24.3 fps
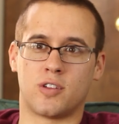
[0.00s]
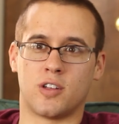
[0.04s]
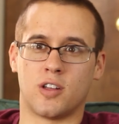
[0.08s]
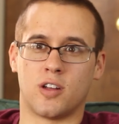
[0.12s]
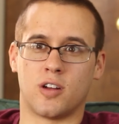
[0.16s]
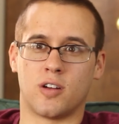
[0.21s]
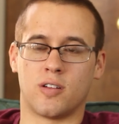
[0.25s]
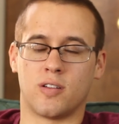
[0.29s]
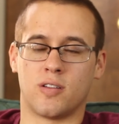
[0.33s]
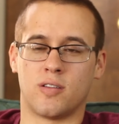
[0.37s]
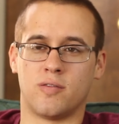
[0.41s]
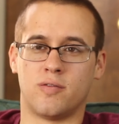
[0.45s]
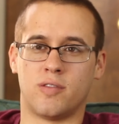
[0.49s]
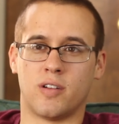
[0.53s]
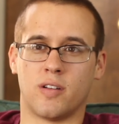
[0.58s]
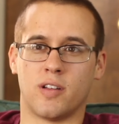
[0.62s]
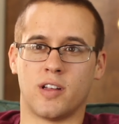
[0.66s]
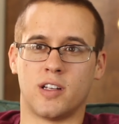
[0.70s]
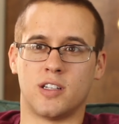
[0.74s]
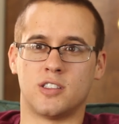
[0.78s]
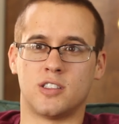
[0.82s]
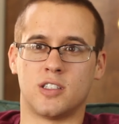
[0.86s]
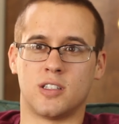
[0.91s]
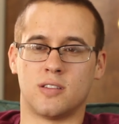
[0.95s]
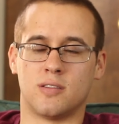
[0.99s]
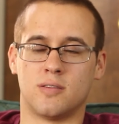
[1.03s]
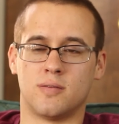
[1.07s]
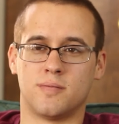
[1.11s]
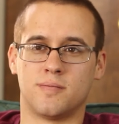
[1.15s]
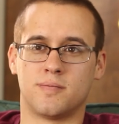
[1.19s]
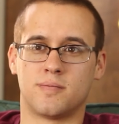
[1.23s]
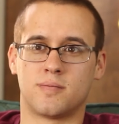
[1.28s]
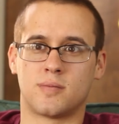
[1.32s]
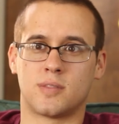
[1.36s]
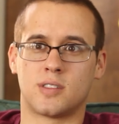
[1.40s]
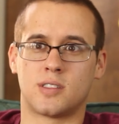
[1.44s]
to their village and
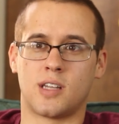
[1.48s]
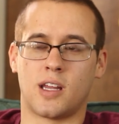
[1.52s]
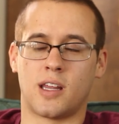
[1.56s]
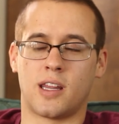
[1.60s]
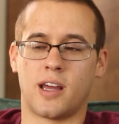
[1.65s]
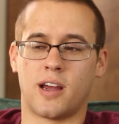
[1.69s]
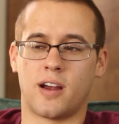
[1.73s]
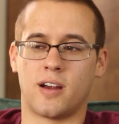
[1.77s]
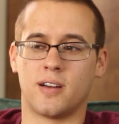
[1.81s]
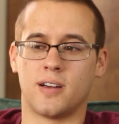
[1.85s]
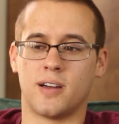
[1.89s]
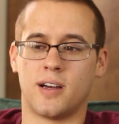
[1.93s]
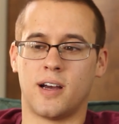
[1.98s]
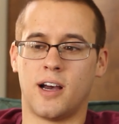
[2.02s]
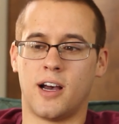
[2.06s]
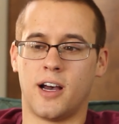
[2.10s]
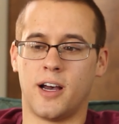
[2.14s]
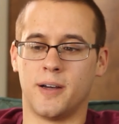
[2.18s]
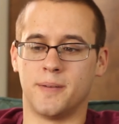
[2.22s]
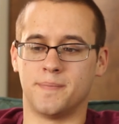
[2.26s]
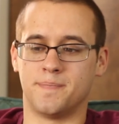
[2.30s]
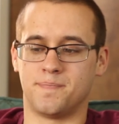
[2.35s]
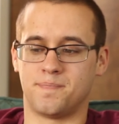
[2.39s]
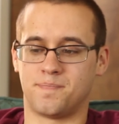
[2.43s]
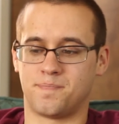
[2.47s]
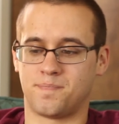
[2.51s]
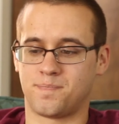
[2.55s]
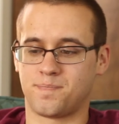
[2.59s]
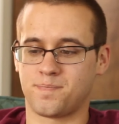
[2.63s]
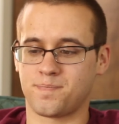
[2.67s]
stay there. Um,